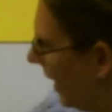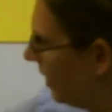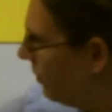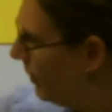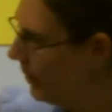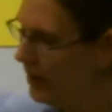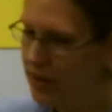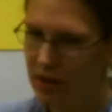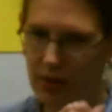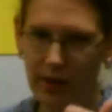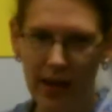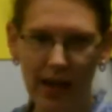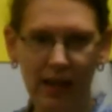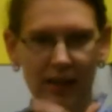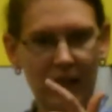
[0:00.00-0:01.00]
x, we always do
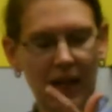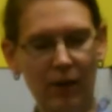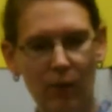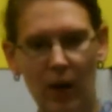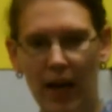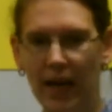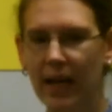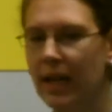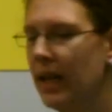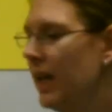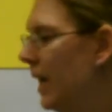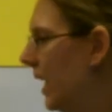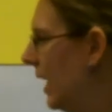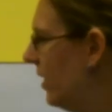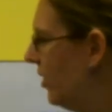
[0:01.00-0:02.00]
x then y,
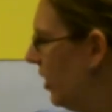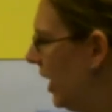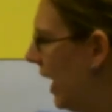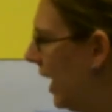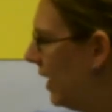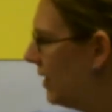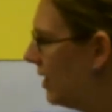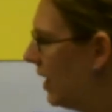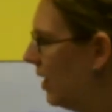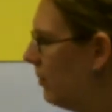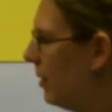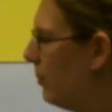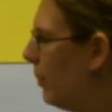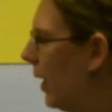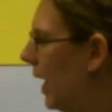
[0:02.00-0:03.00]
is your x going
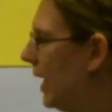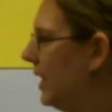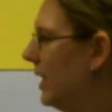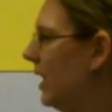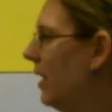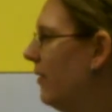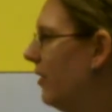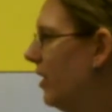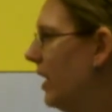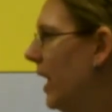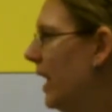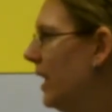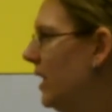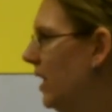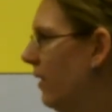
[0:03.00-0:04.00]
to be positive or
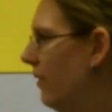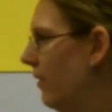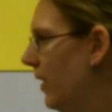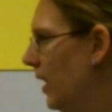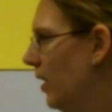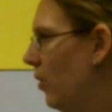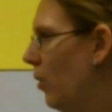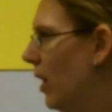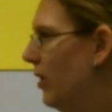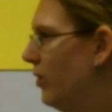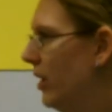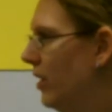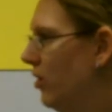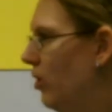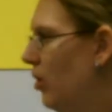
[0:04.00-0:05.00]
negative in
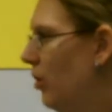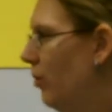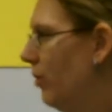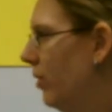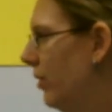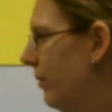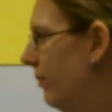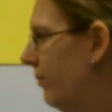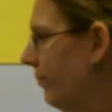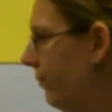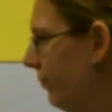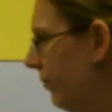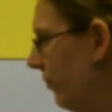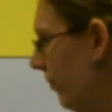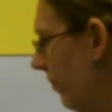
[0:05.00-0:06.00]
quadrant 2?
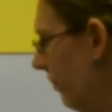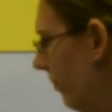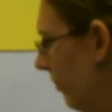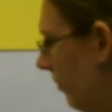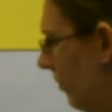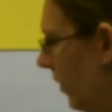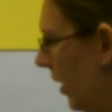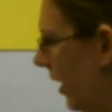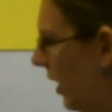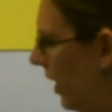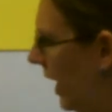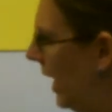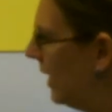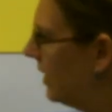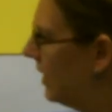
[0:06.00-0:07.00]
Look at
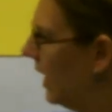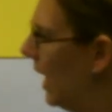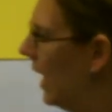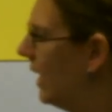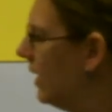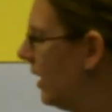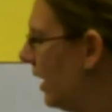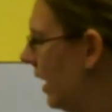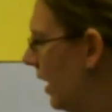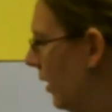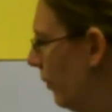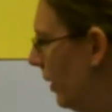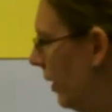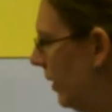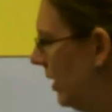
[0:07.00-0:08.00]
our x line.
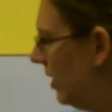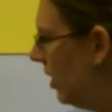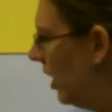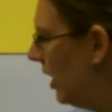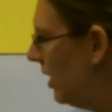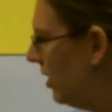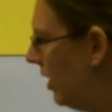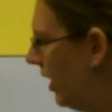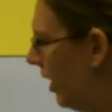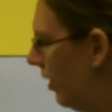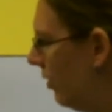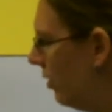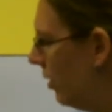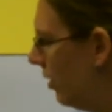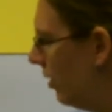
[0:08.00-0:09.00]
We always start at 0,
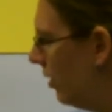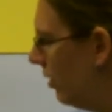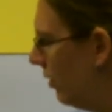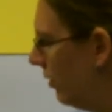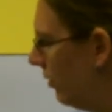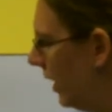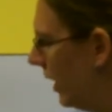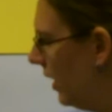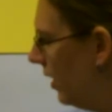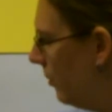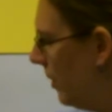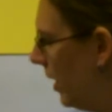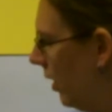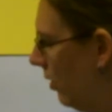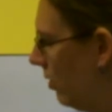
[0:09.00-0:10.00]
right in
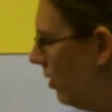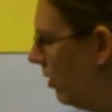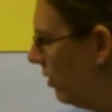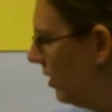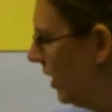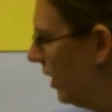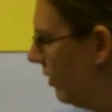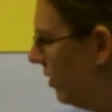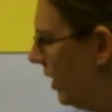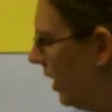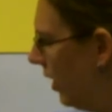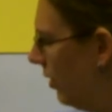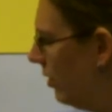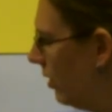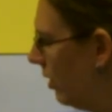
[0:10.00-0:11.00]
the middle, 0,
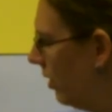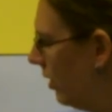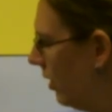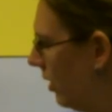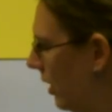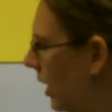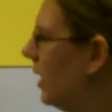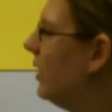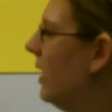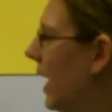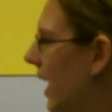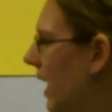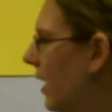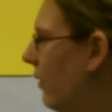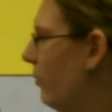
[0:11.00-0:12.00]
0.
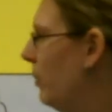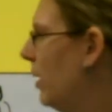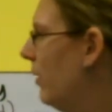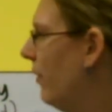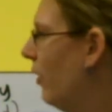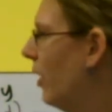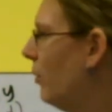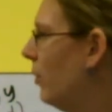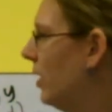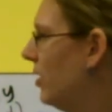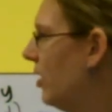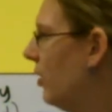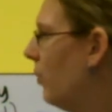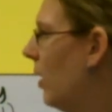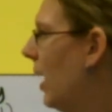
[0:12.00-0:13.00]
Negative, beautiful. And
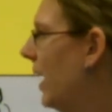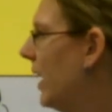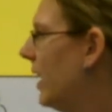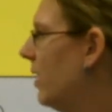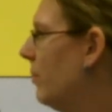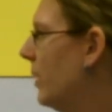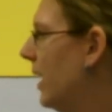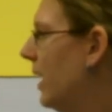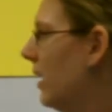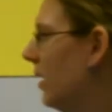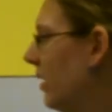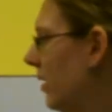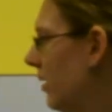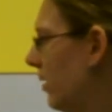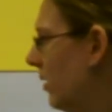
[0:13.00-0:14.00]
what's your y going to be?
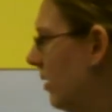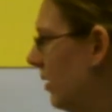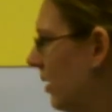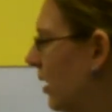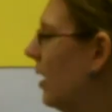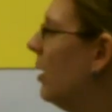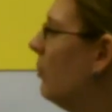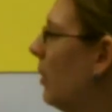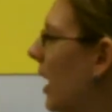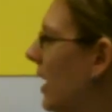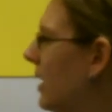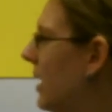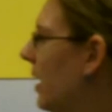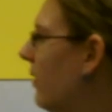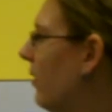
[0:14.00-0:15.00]

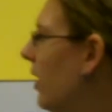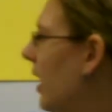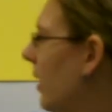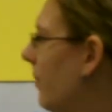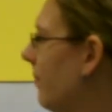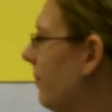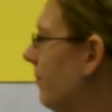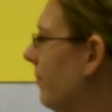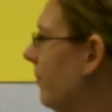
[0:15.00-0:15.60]
Positive, good.